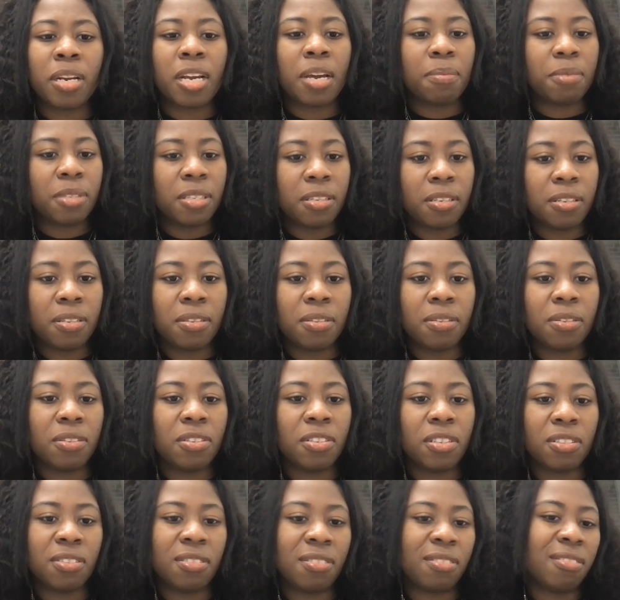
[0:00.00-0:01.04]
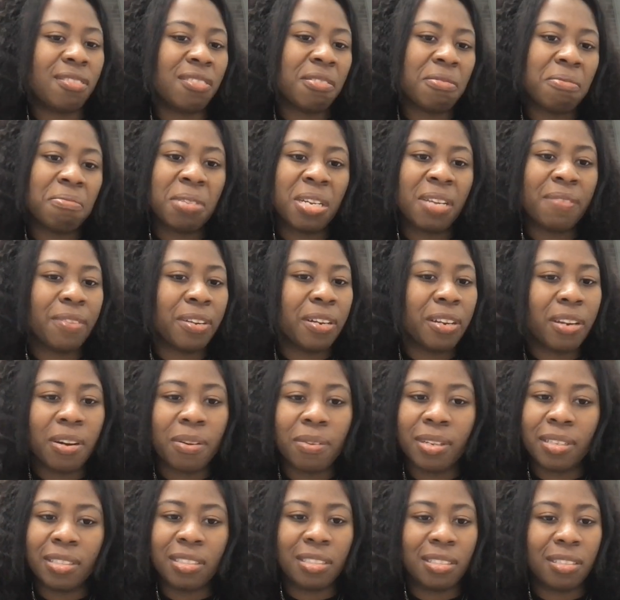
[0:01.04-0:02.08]
up to you, you just don't even know
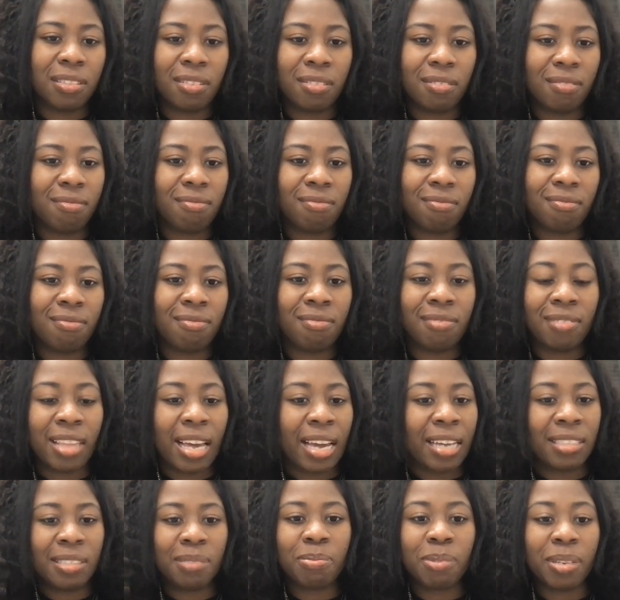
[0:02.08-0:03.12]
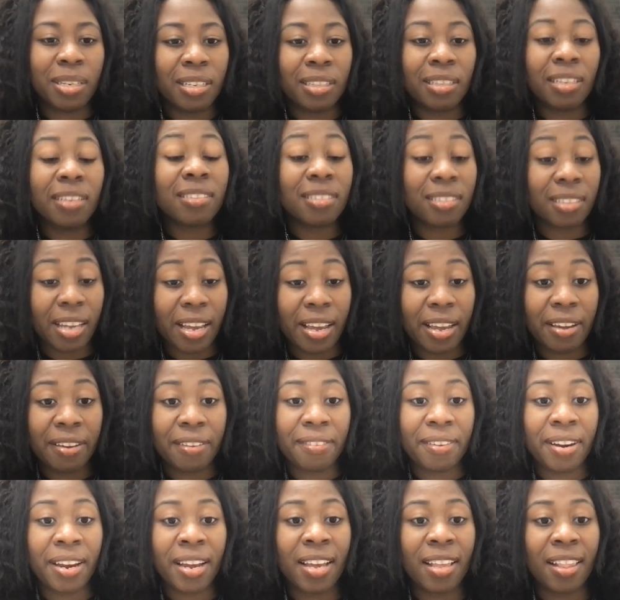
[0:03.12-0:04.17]
what's that's what it looks like,
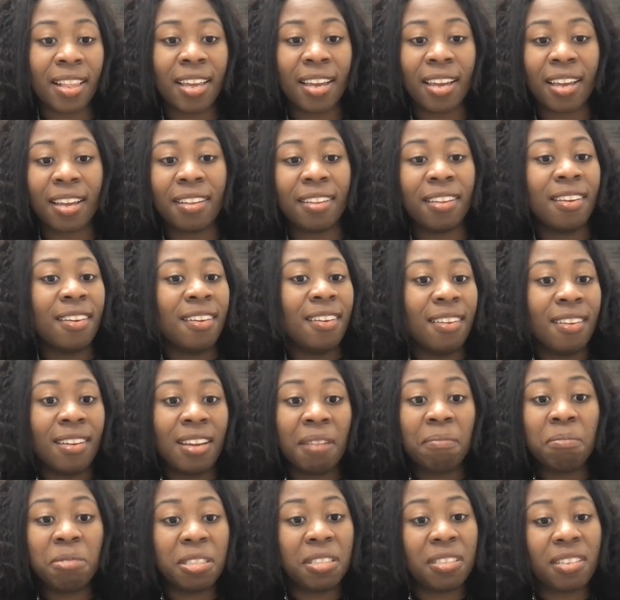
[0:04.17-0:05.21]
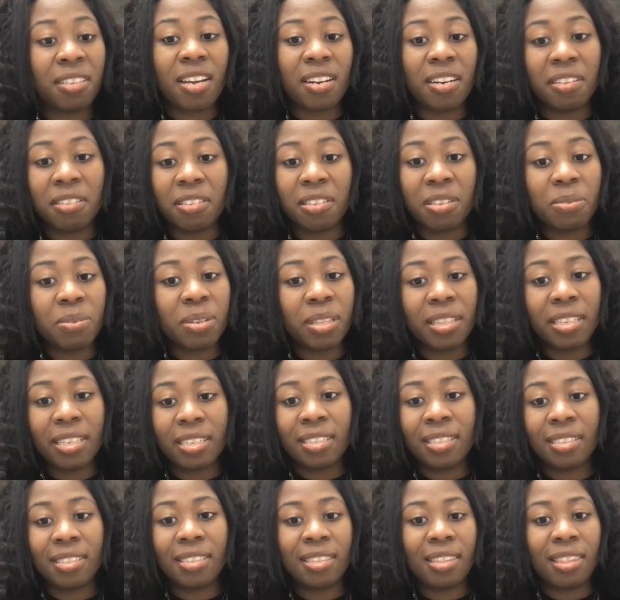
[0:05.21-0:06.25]
right? Like right. I, I'm just of doing
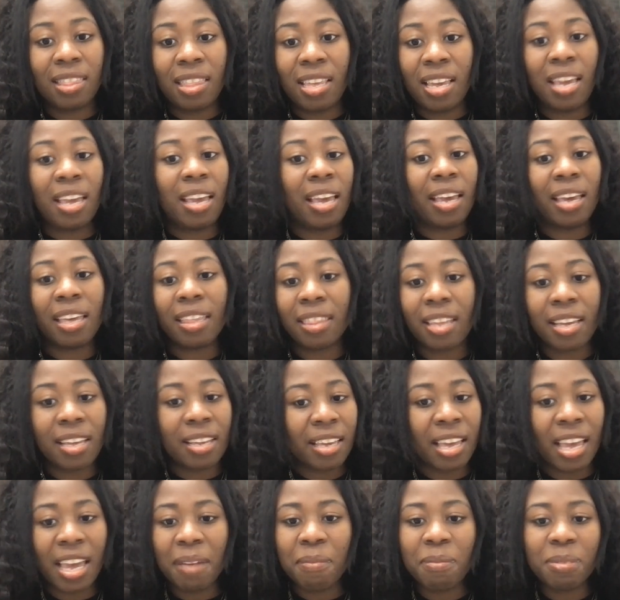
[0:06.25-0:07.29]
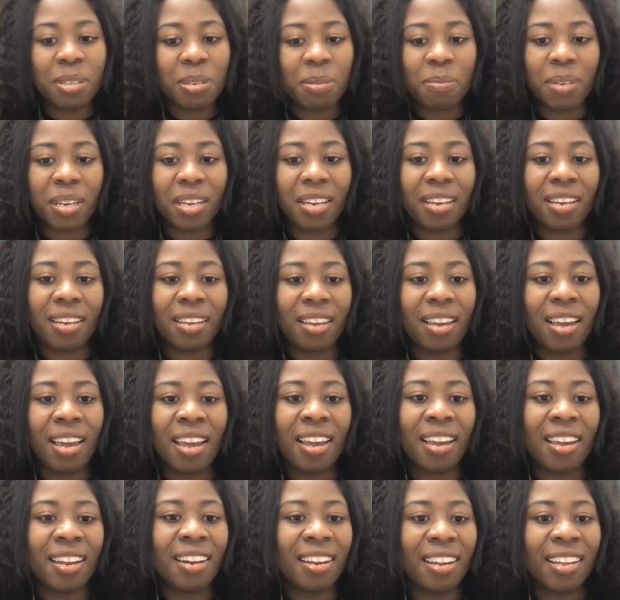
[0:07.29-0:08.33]
this thing that came to me
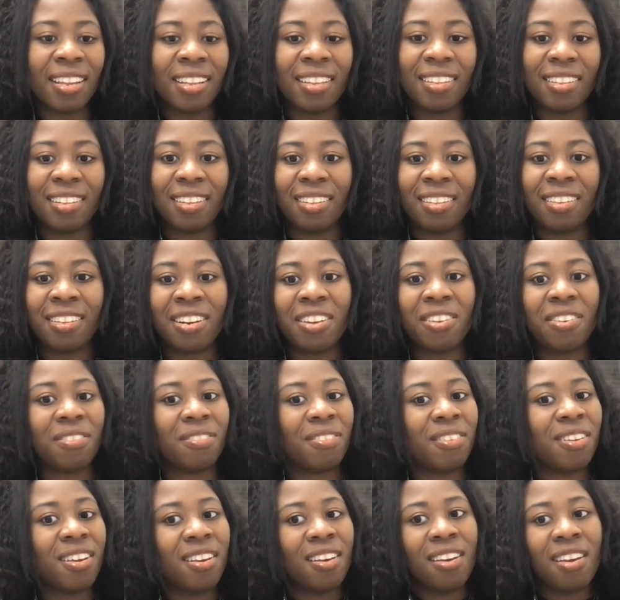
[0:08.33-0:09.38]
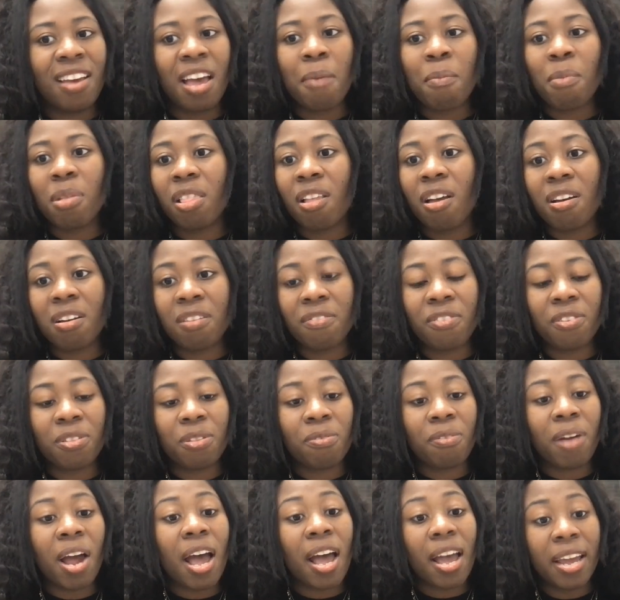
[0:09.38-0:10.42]
and it you know i'm along for the
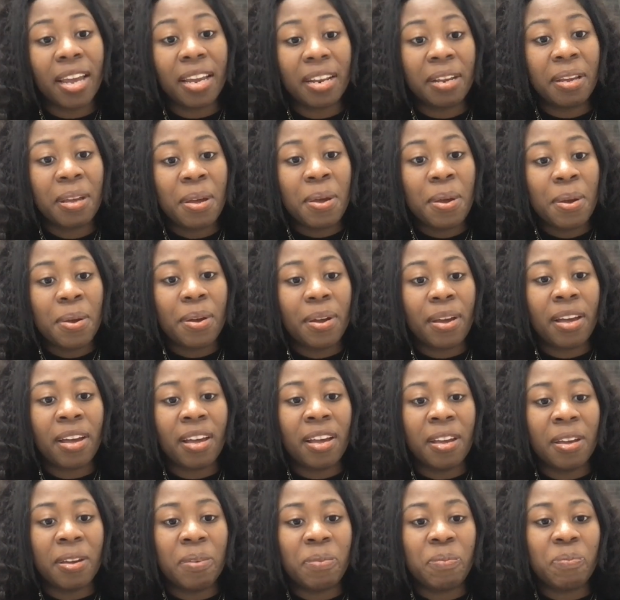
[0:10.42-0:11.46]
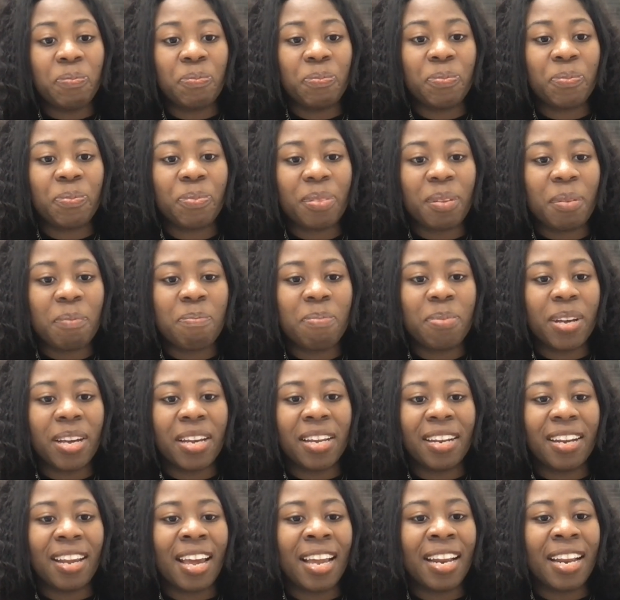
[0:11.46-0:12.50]
ride right um
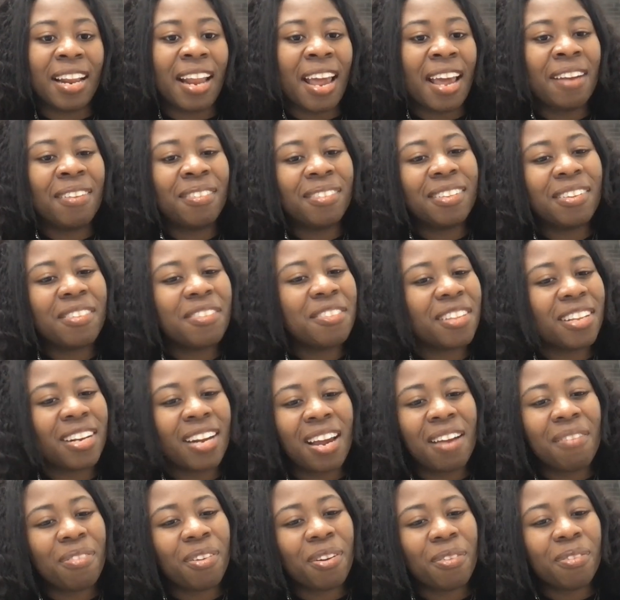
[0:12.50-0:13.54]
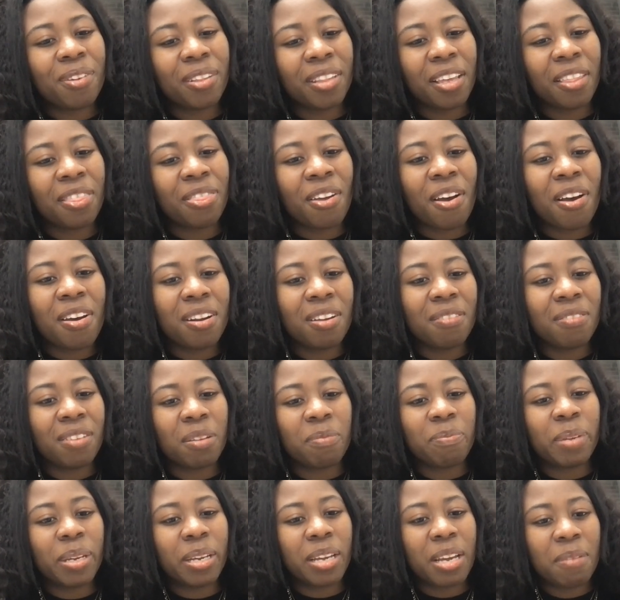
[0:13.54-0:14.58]
but i i don't know that i ever really thought of
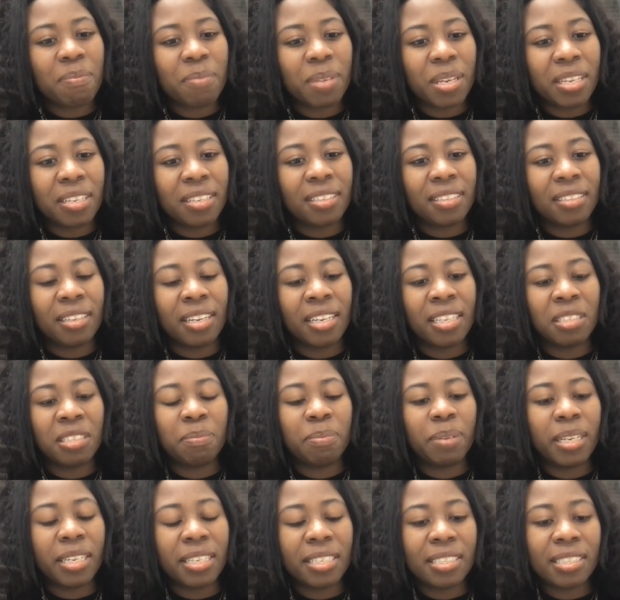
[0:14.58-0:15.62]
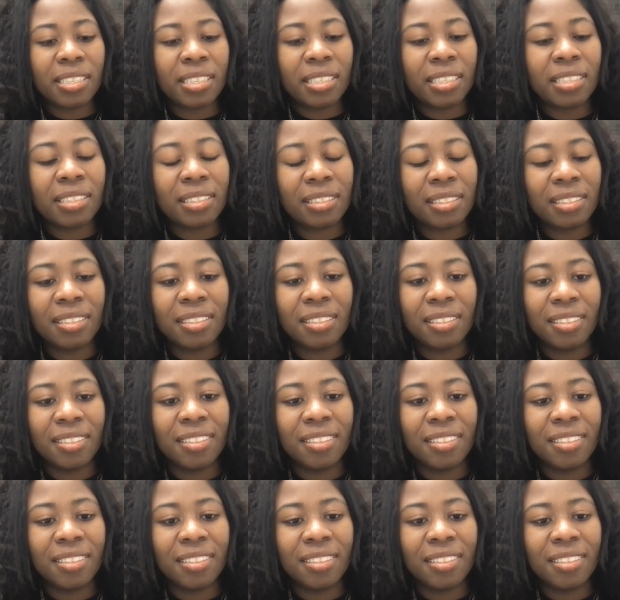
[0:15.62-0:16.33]
it becoming as big as it is